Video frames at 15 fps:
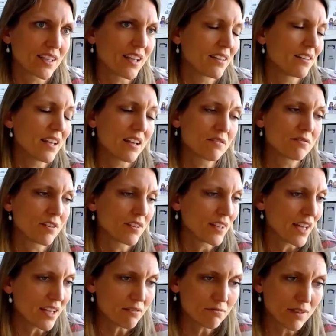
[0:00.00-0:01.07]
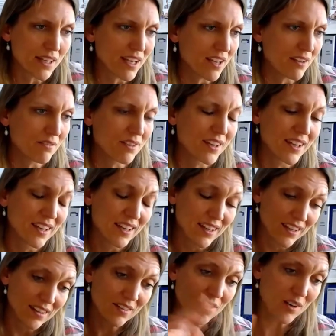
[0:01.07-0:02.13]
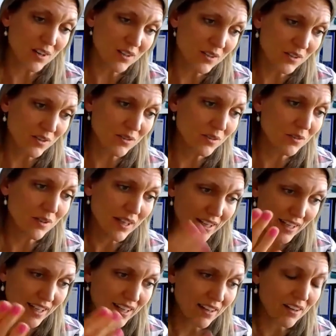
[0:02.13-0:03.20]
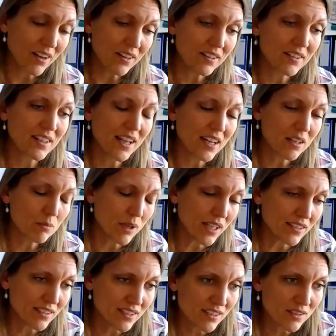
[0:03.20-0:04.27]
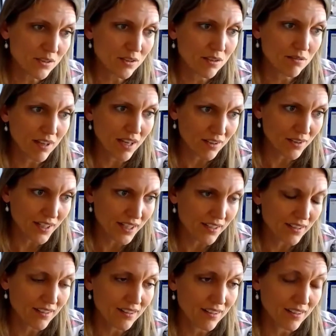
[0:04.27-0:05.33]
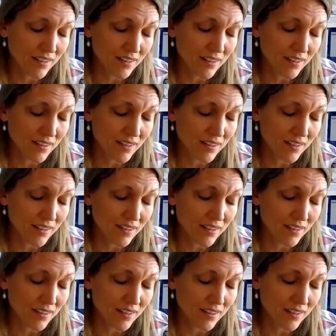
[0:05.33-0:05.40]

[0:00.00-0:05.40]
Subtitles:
And for that, we have gone to, again, other databases to evaluate